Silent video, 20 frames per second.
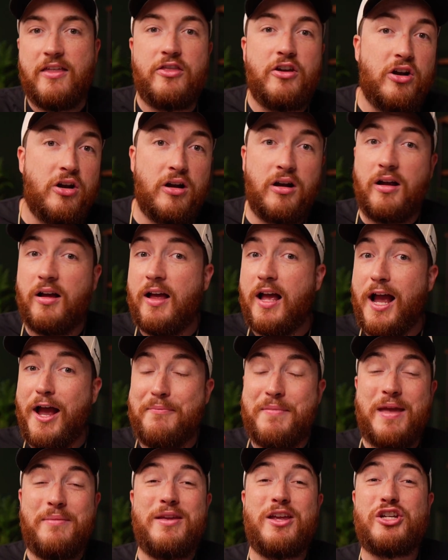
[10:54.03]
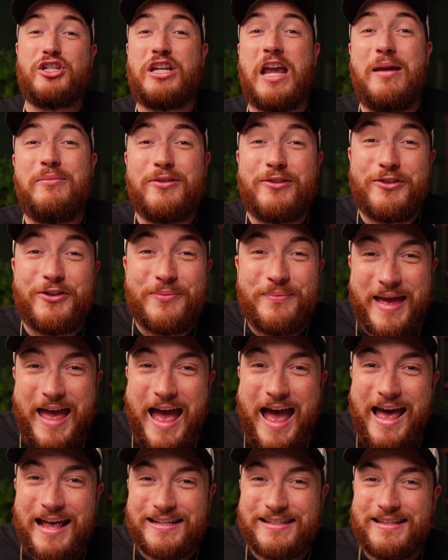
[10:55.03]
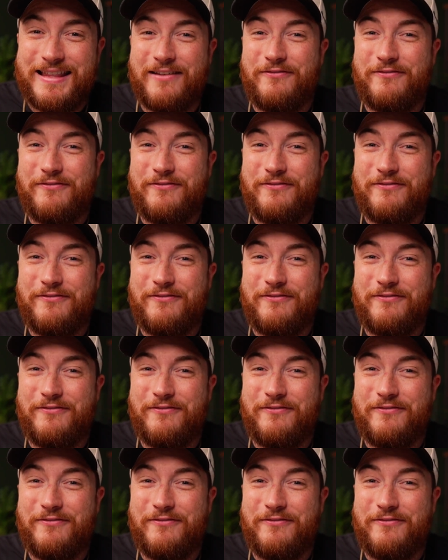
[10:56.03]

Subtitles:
They're maybe ashamed of their past.